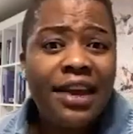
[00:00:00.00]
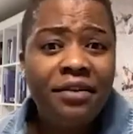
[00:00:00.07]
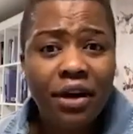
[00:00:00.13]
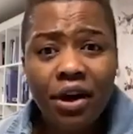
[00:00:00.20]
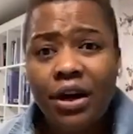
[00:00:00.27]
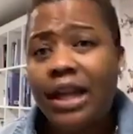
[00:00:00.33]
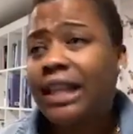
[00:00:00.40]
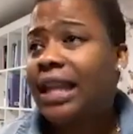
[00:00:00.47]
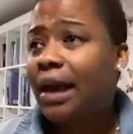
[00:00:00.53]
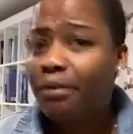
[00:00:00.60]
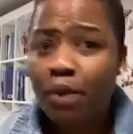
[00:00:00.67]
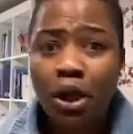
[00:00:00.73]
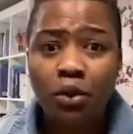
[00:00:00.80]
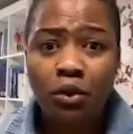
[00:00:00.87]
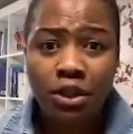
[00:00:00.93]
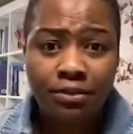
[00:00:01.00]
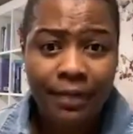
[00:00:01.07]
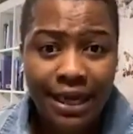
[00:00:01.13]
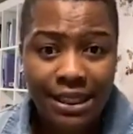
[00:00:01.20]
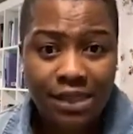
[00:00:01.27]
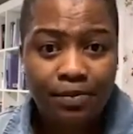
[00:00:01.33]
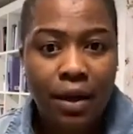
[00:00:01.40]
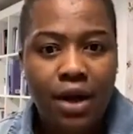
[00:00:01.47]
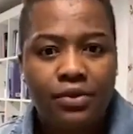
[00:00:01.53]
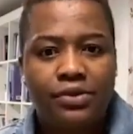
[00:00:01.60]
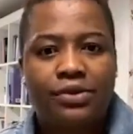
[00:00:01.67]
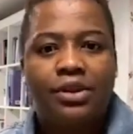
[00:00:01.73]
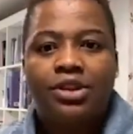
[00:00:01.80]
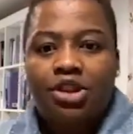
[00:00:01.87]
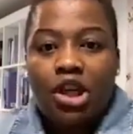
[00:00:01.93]
Can I relocate abroad with my
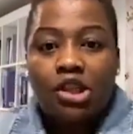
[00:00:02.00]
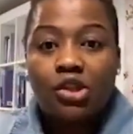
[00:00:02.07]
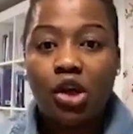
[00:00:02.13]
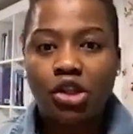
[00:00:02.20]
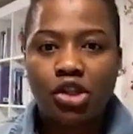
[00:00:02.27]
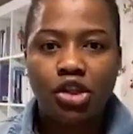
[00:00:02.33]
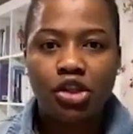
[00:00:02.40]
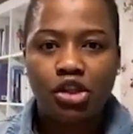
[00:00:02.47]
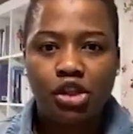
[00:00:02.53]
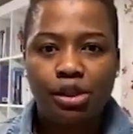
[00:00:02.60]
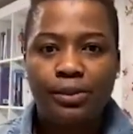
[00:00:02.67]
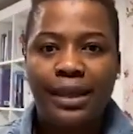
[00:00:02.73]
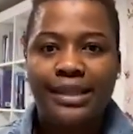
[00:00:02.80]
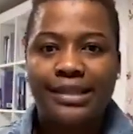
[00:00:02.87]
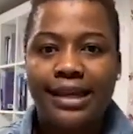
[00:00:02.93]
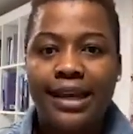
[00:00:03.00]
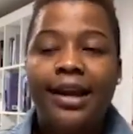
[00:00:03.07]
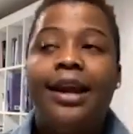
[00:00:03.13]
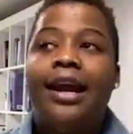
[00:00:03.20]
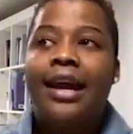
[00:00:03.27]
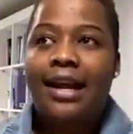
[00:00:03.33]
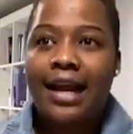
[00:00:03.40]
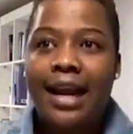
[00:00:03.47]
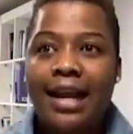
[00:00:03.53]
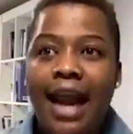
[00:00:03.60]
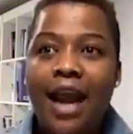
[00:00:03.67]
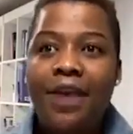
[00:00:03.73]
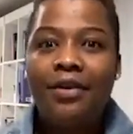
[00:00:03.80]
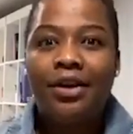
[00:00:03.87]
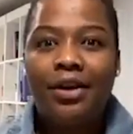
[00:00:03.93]
spouse? Just go to YouTube and say,
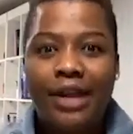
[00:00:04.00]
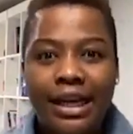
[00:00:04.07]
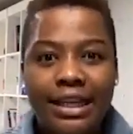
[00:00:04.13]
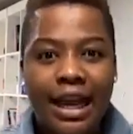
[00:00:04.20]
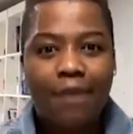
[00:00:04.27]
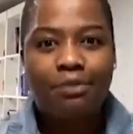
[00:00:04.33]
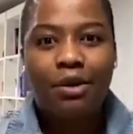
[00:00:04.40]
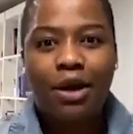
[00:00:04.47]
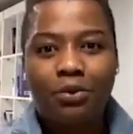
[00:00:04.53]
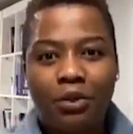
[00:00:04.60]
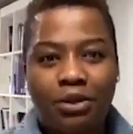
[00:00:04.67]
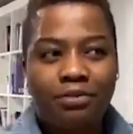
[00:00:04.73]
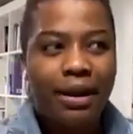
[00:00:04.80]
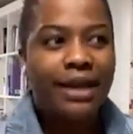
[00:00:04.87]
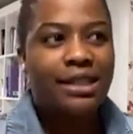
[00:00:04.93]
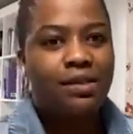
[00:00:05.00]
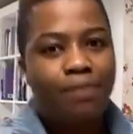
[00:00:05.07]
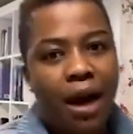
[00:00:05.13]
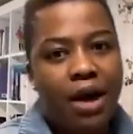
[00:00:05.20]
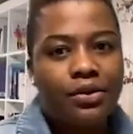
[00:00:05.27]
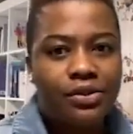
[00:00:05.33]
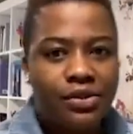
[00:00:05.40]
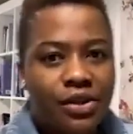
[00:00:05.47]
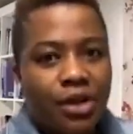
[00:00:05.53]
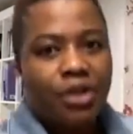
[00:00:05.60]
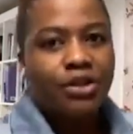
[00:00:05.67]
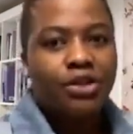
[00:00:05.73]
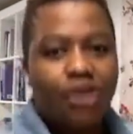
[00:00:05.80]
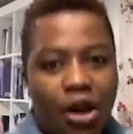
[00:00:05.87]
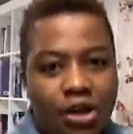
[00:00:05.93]
can I relocate abroad with my spouse?
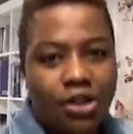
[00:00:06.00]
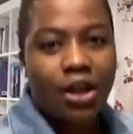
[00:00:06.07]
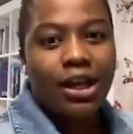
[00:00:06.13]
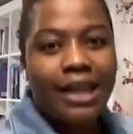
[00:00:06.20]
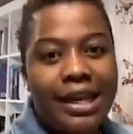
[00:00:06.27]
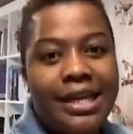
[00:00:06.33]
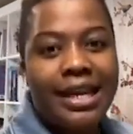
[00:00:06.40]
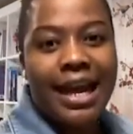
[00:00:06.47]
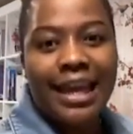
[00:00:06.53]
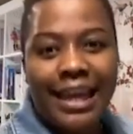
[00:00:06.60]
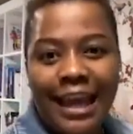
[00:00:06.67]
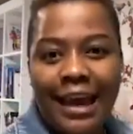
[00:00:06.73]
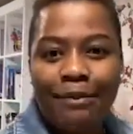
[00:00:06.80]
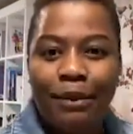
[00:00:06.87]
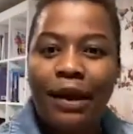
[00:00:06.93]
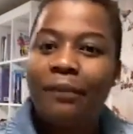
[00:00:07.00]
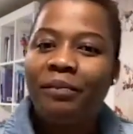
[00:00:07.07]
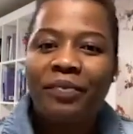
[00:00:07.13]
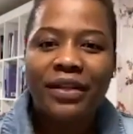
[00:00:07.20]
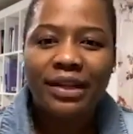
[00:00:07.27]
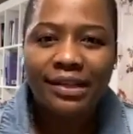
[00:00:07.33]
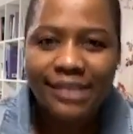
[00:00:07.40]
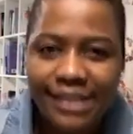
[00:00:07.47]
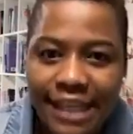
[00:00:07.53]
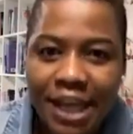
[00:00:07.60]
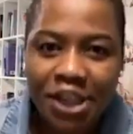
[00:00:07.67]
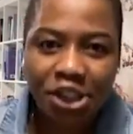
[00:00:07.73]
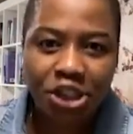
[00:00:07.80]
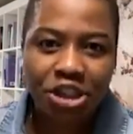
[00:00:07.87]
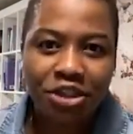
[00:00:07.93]
Doctor Linda Iheme.
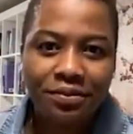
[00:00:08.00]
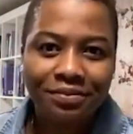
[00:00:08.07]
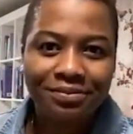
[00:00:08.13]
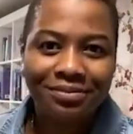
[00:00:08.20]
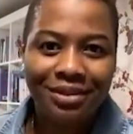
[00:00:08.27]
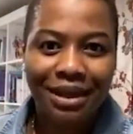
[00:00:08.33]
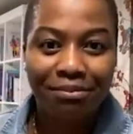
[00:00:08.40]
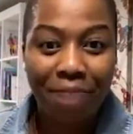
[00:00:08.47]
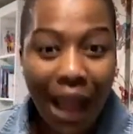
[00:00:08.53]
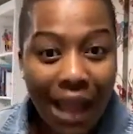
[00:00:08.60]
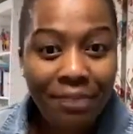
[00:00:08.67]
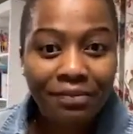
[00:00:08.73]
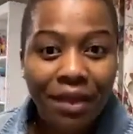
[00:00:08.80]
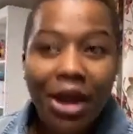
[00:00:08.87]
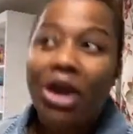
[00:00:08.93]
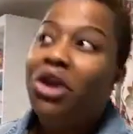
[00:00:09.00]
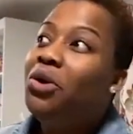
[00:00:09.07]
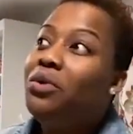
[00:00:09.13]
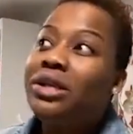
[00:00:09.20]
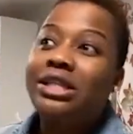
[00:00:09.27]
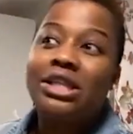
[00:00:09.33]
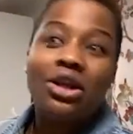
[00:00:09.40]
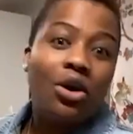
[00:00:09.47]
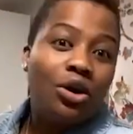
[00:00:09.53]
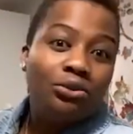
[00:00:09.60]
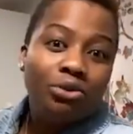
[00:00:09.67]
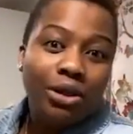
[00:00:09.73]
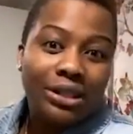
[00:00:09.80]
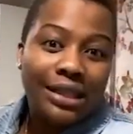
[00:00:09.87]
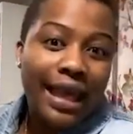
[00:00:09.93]
Search. Bam! You will see
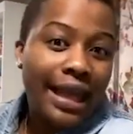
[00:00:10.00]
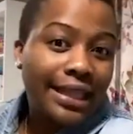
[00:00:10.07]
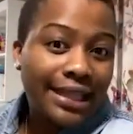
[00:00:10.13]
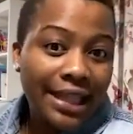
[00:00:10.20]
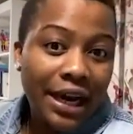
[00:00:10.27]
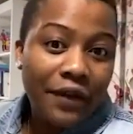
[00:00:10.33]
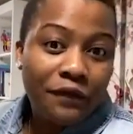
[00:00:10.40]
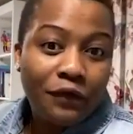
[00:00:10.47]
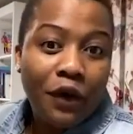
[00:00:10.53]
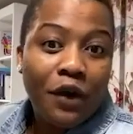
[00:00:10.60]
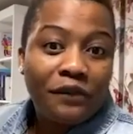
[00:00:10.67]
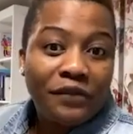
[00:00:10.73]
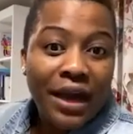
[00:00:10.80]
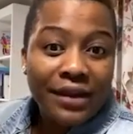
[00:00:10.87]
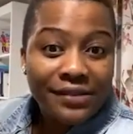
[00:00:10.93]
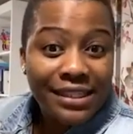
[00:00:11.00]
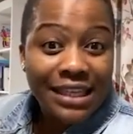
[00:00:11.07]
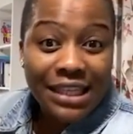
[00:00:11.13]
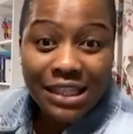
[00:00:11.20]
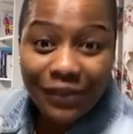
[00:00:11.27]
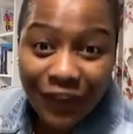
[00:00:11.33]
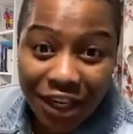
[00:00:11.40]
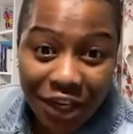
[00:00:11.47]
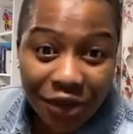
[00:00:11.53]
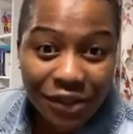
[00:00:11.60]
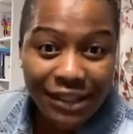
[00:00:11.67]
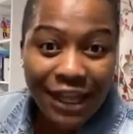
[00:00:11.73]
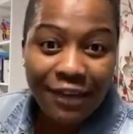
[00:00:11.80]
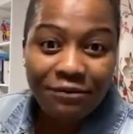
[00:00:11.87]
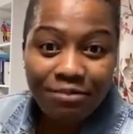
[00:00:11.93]
almost like three, four, five, six
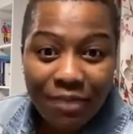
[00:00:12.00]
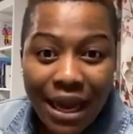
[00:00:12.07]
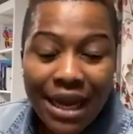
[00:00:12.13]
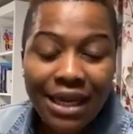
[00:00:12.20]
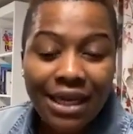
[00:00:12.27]
videos I've